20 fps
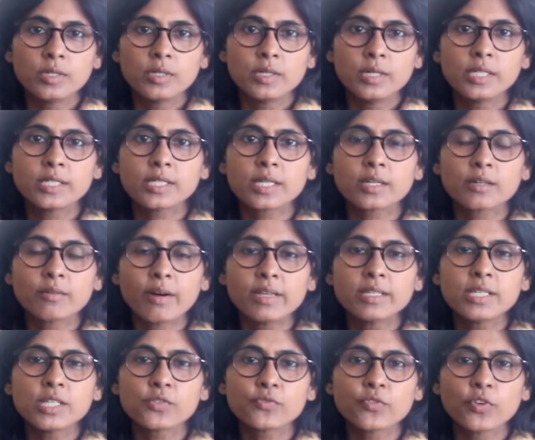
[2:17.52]
It's a
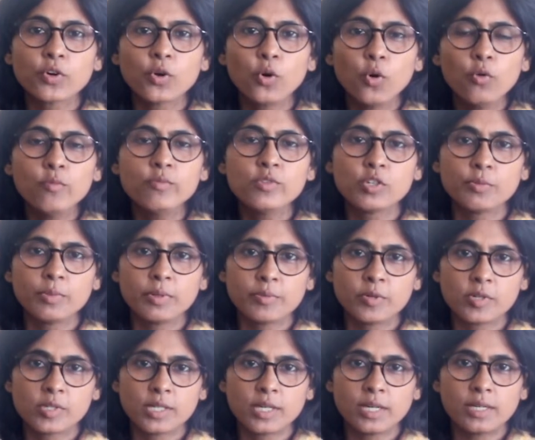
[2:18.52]
crisis for whom, to be
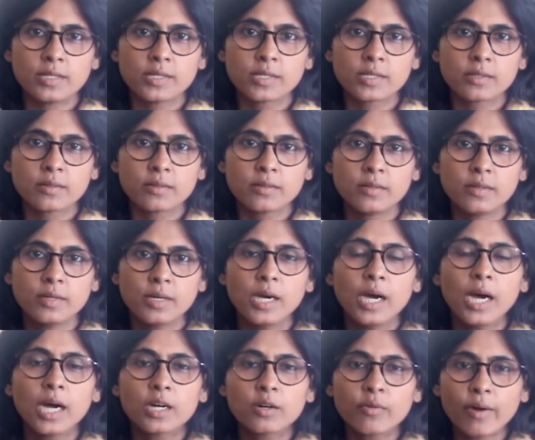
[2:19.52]
precise?
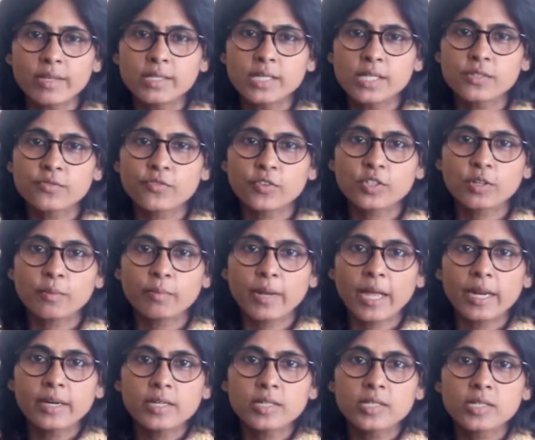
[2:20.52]
A crisis for the
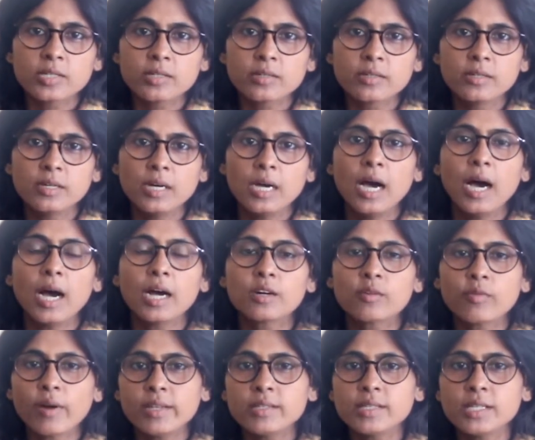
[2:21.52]
planet? A
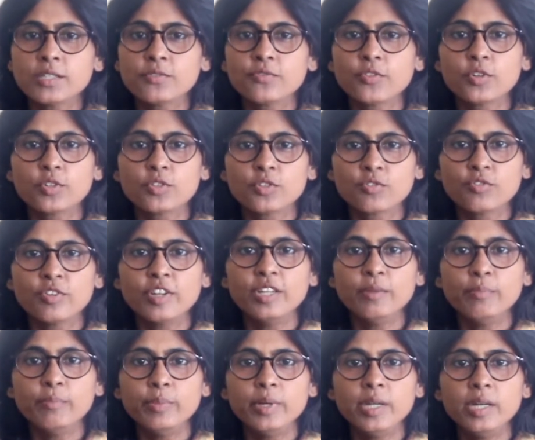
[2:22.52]
crisis for
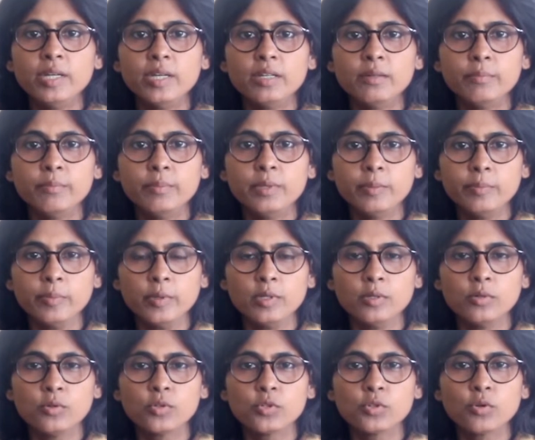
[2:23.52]
3 billion
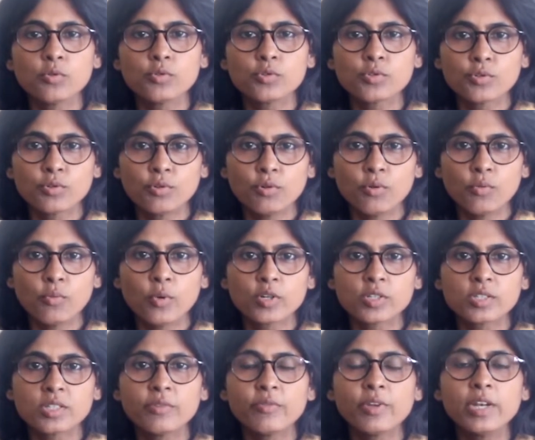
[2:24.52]
people who don't know what
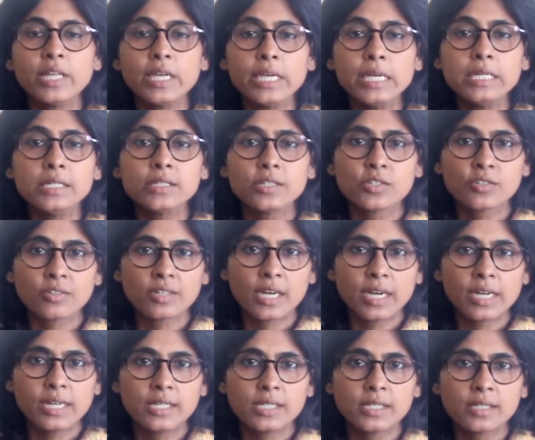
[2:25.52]
they will eat
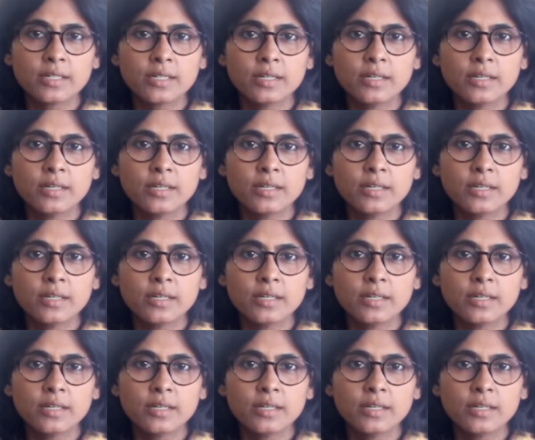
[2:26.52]
tonight?